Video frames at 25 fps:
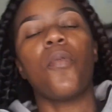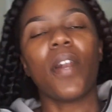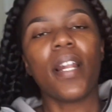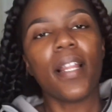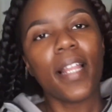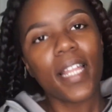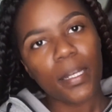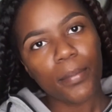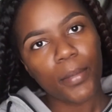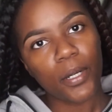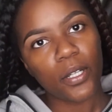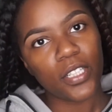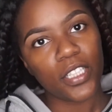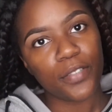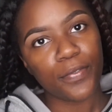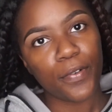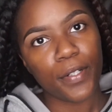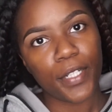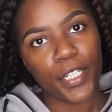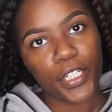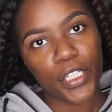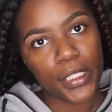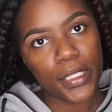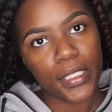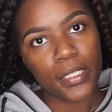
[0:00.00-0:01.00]
What I like about this
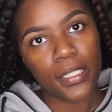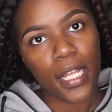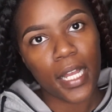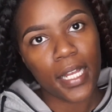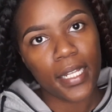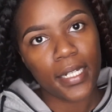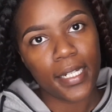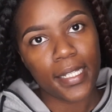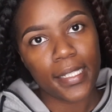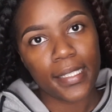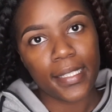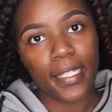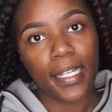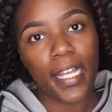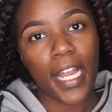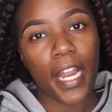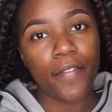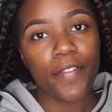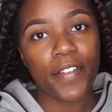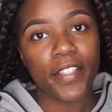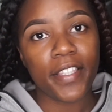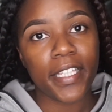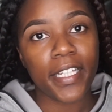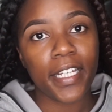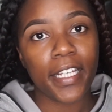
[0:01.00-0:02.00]
foundation line is that
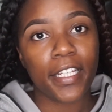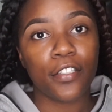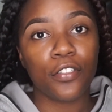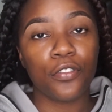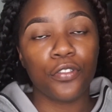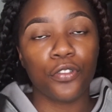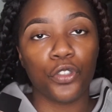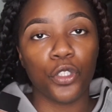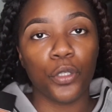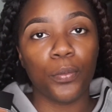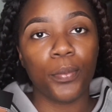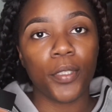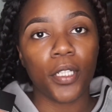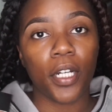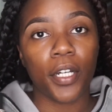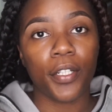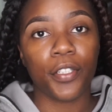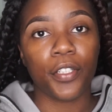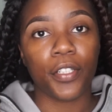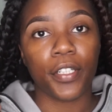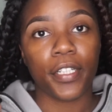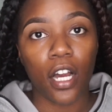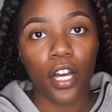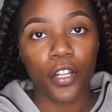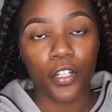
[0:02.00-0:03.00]
everything is grouped
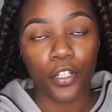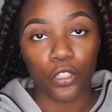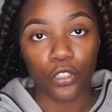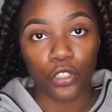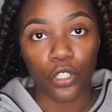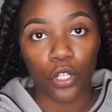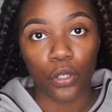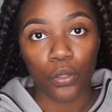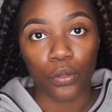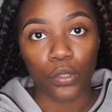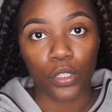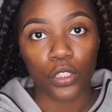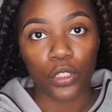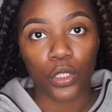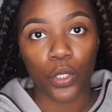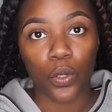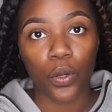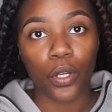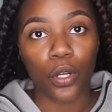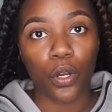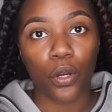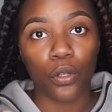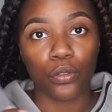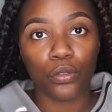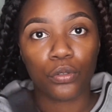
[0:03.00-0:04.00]
under undertones. So
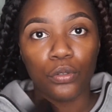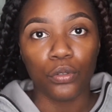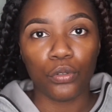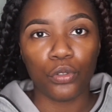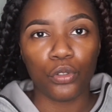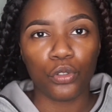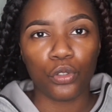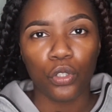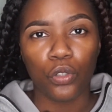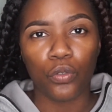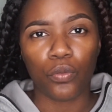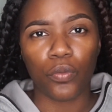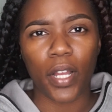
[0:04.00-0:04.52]
it goes neutral